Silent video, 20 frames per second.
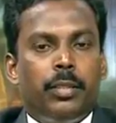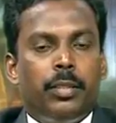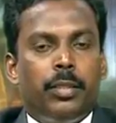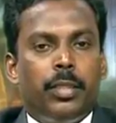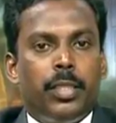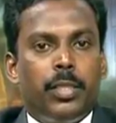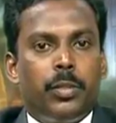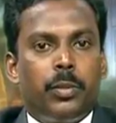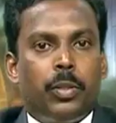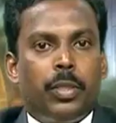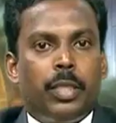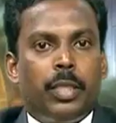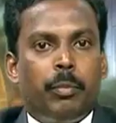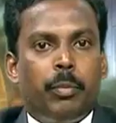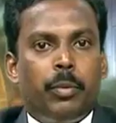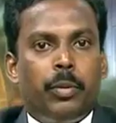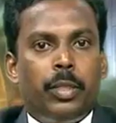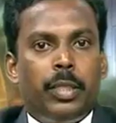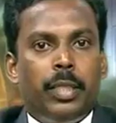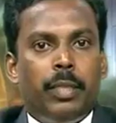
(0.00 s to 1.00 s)
So, this is what
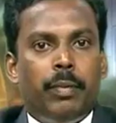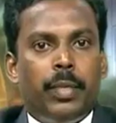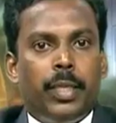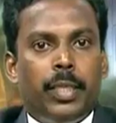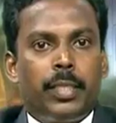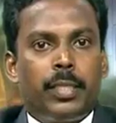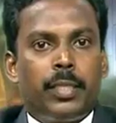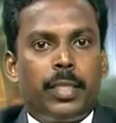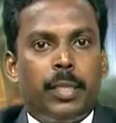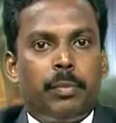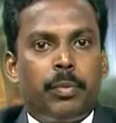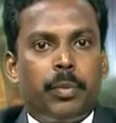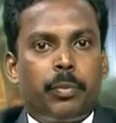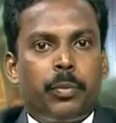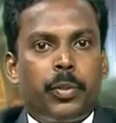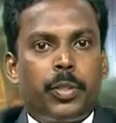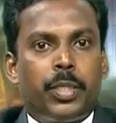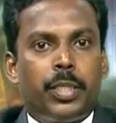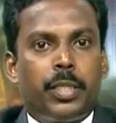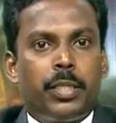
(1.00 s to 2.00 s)
about the various types
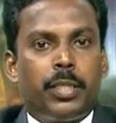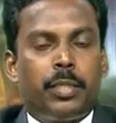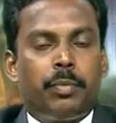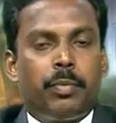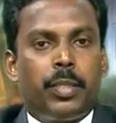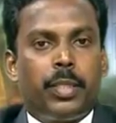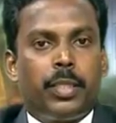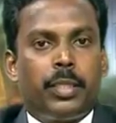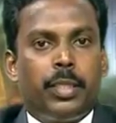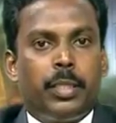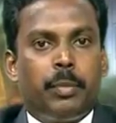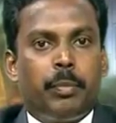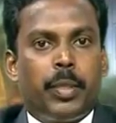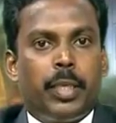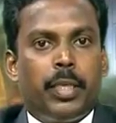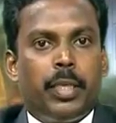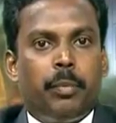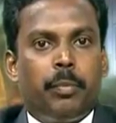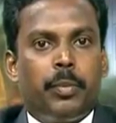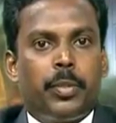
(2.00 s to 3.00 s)
of questions as far as this
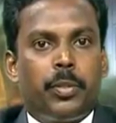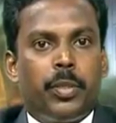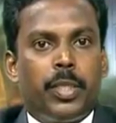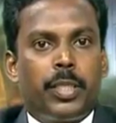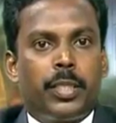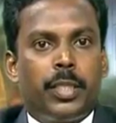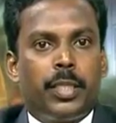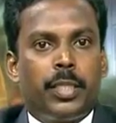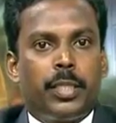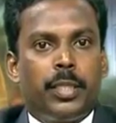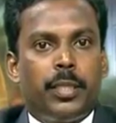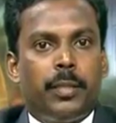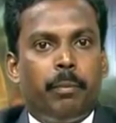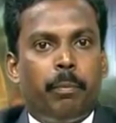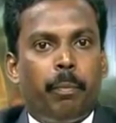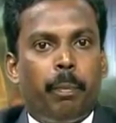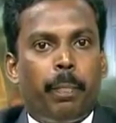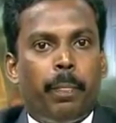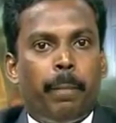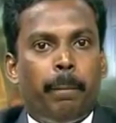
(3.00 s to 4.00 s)
particular episode is
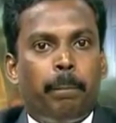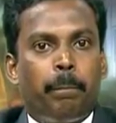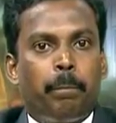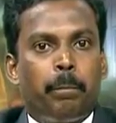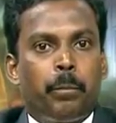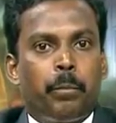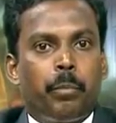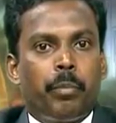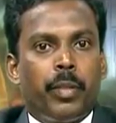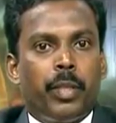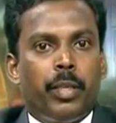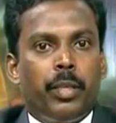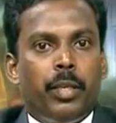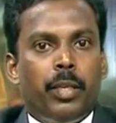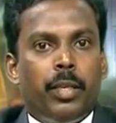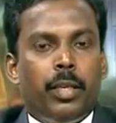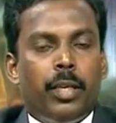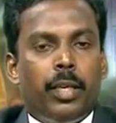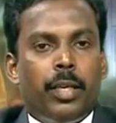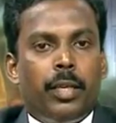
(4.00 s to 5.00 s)
concerned
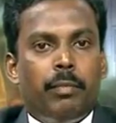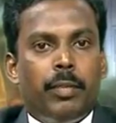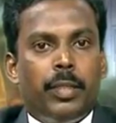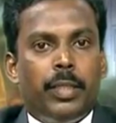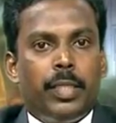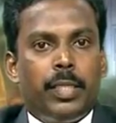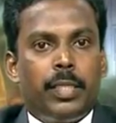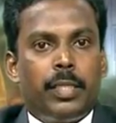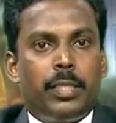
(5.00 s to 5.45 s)
and with